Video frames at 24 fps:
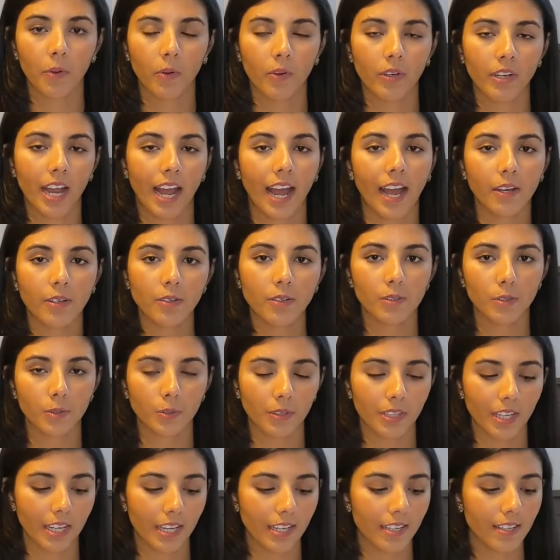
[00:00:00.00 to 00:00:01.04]
on how to do
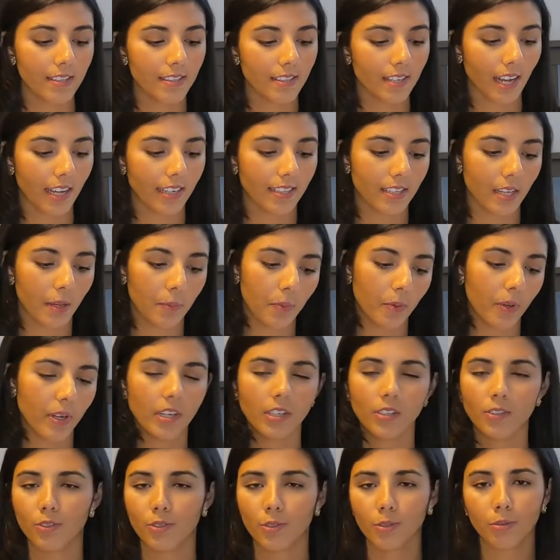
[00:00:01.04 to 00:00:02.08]
this, I
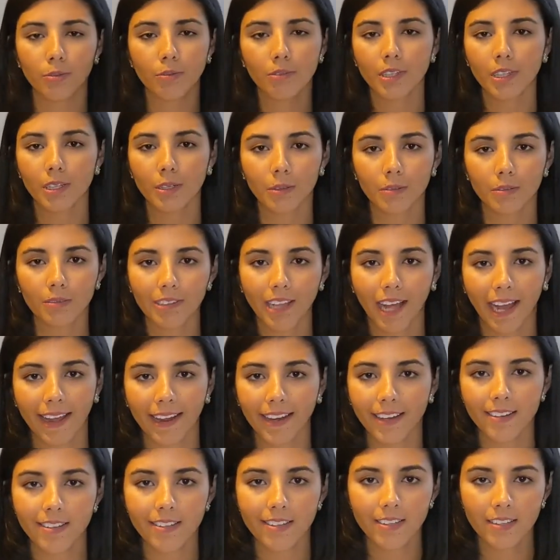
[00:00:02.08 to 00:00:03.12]
separated two little
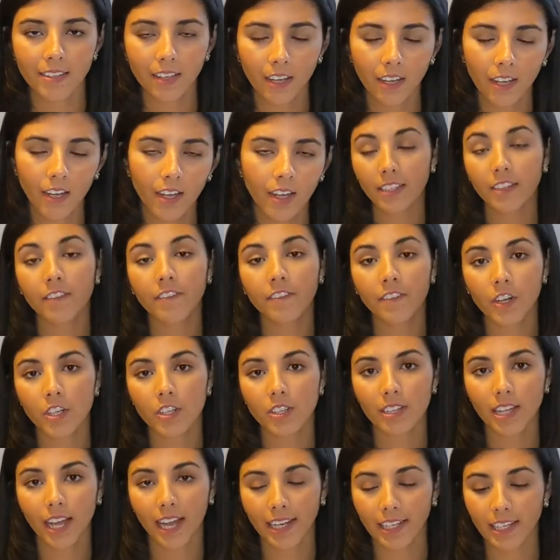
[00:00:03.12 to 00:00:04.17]
lines. The
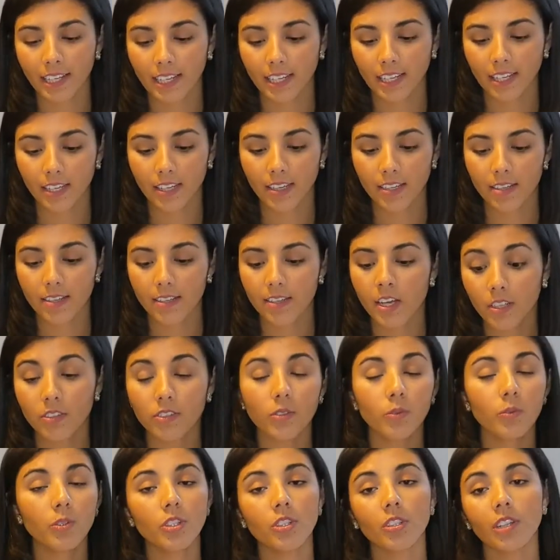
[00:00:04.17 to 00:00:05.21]
first line is,
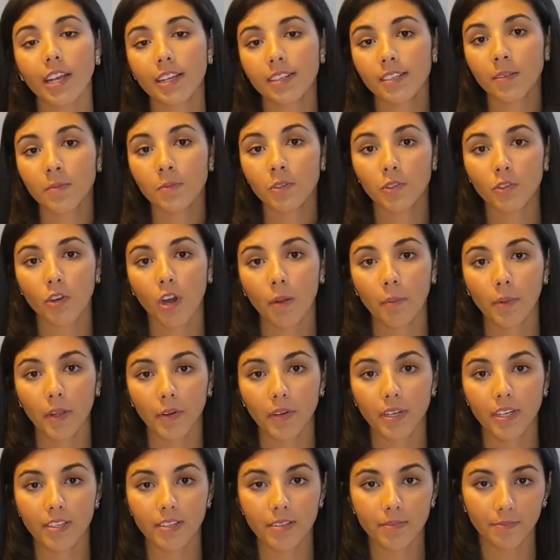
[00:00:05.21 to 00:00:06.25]
would you like some
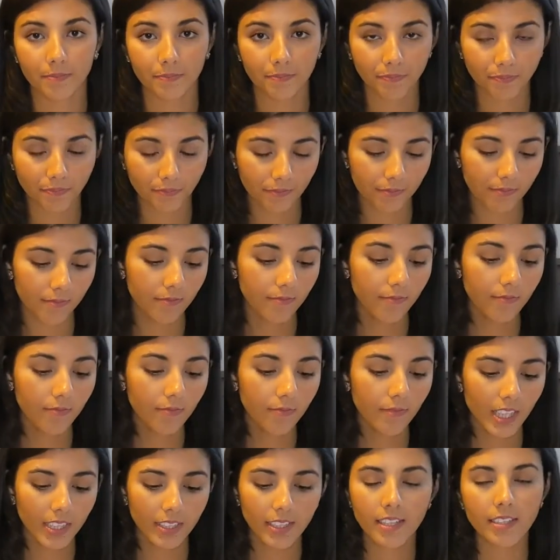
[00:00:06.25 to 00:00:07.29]
strawberries?
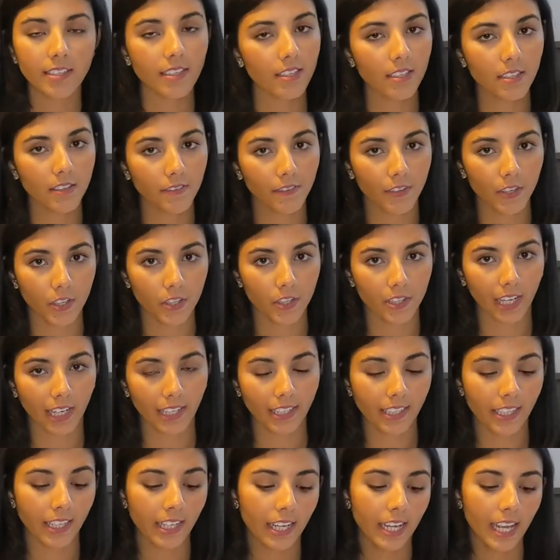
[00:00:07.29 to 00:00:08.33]
This is the first
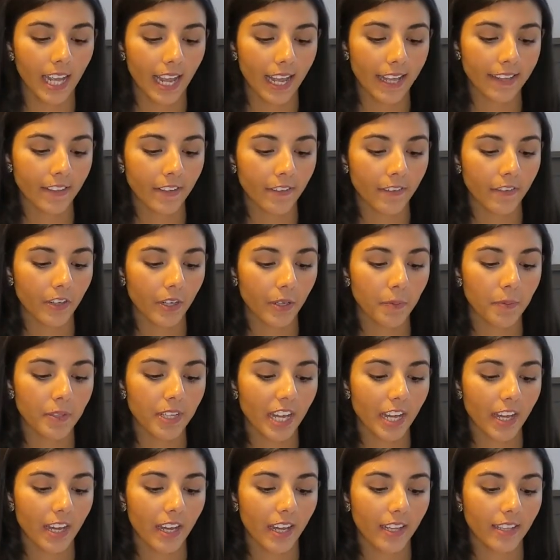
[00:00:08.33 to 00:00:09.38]
line. And the verb
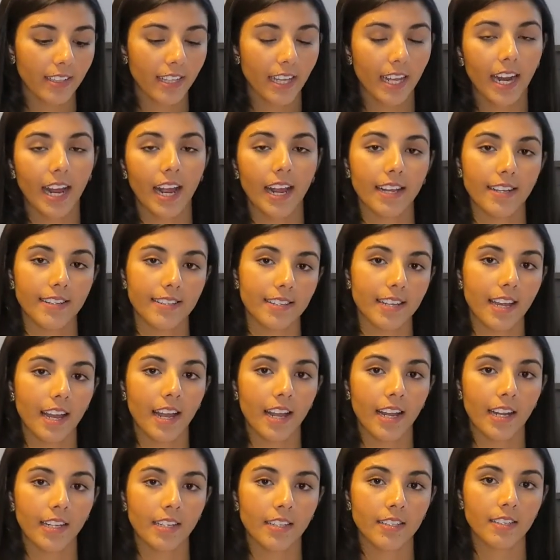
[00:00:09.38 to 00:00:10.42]
that I
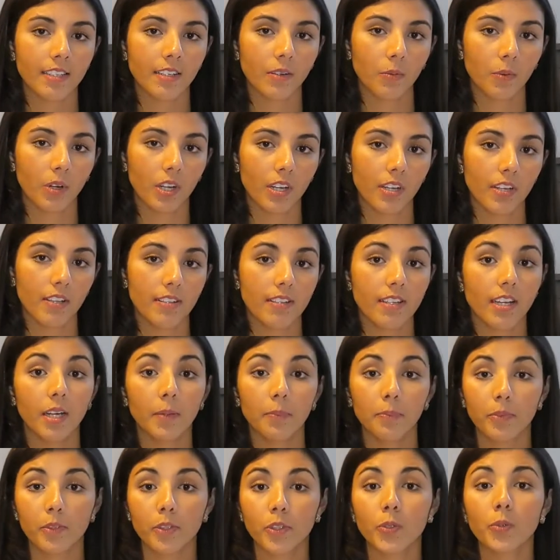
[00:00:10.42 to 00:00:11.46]
assigned was
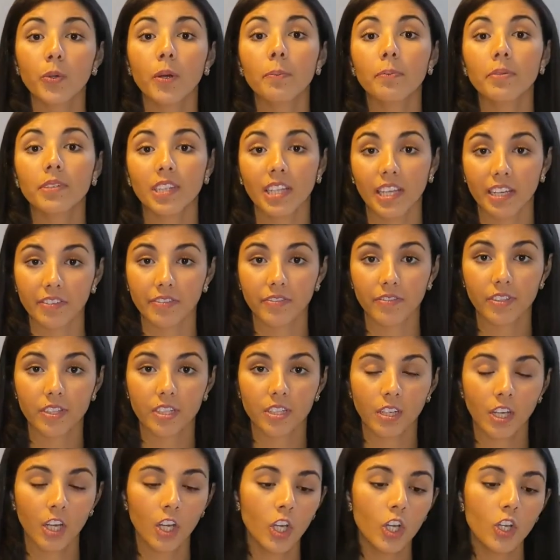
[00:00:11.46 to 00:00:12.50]
to
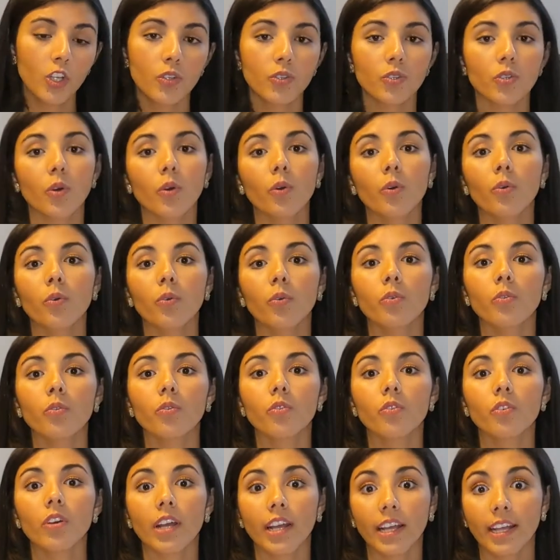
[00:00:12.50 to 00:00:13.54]
uplift. So
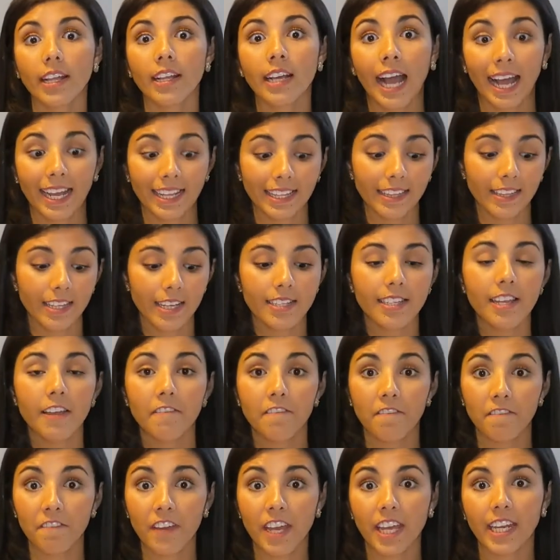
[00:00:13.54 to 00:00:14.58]
does it
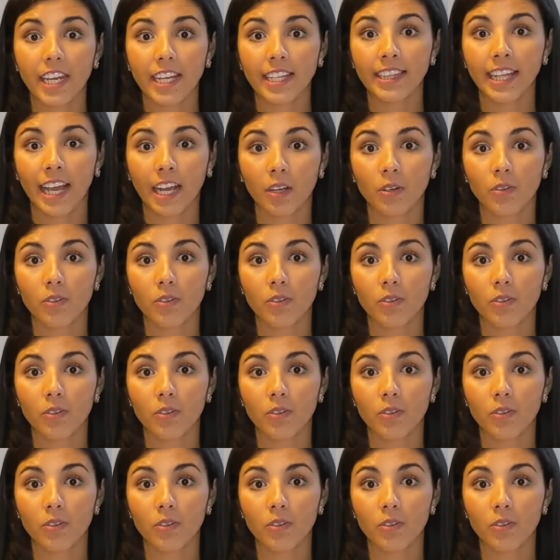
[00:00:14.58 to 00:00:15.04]
fit in that